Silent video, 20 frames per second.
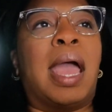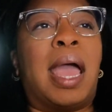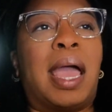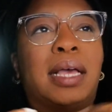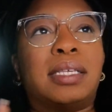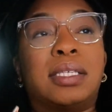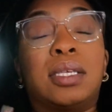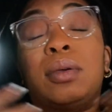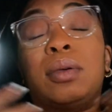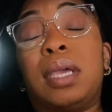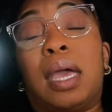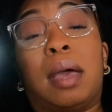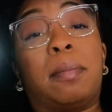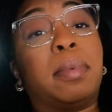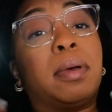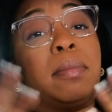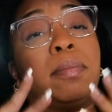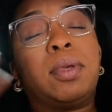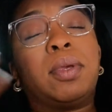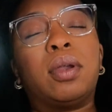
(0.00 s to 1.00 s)
And so yeah,
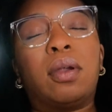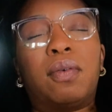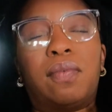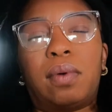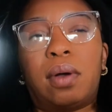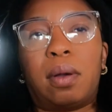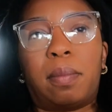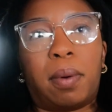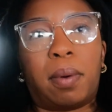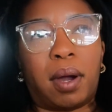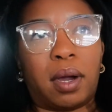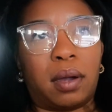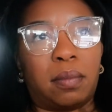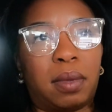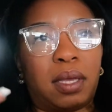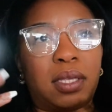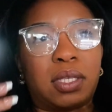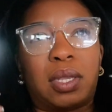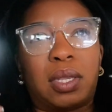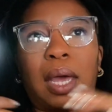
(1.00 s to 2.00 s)
but beautiful
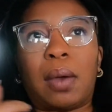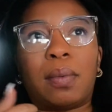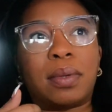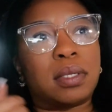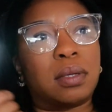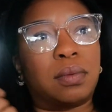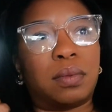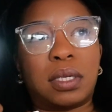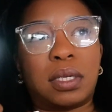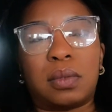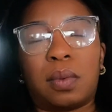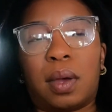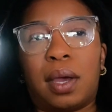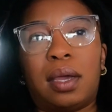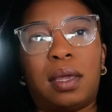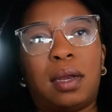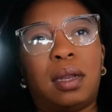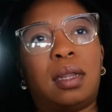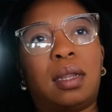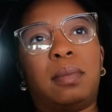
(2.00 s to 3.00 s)
apartment. So that was the reason why I
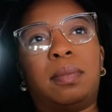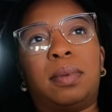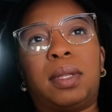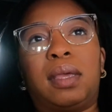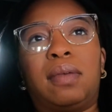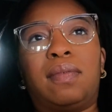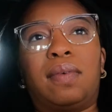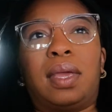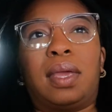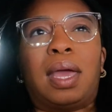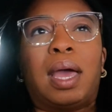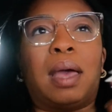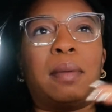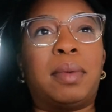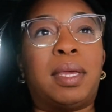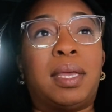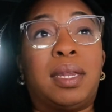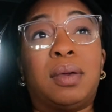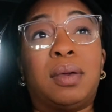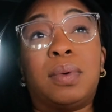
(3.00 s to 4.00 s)
ended up leaving. I
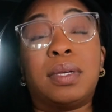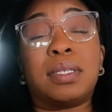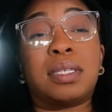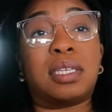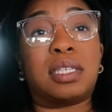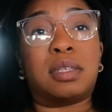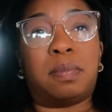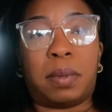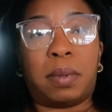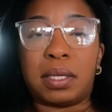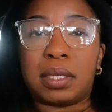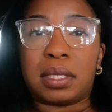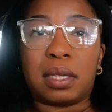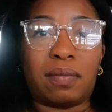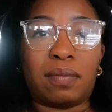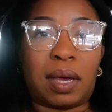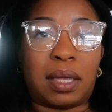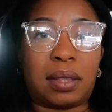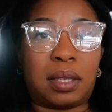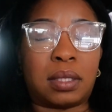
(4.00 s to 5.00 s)
mean, it was expensive
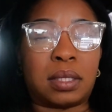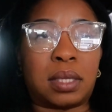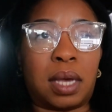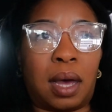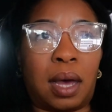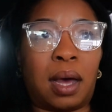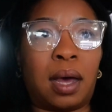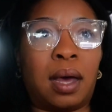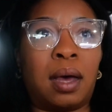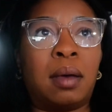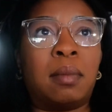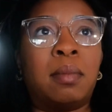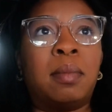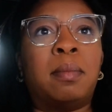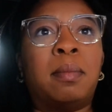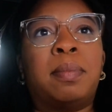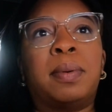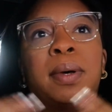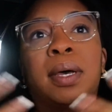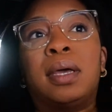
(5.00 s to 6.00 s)
at the time,
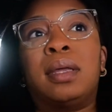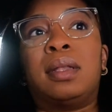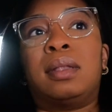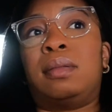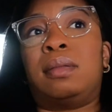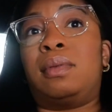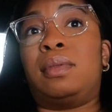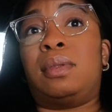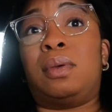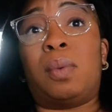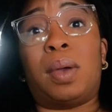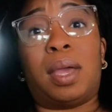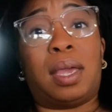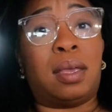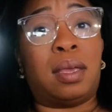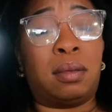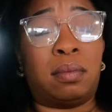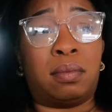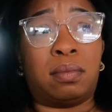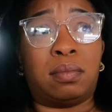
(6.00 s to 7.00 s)
but the
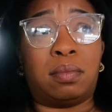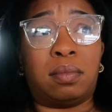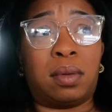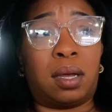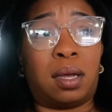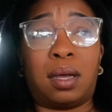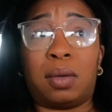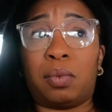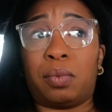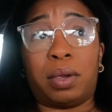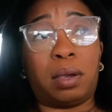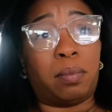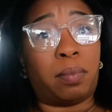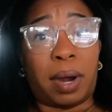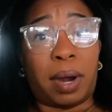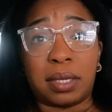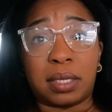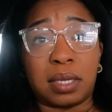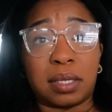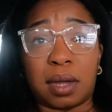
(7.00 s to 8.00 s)
way rent
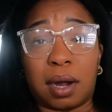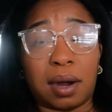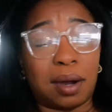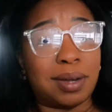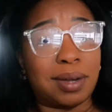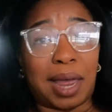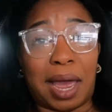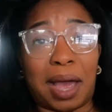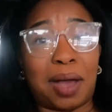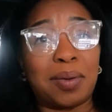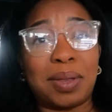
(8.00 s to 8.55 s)
prices are now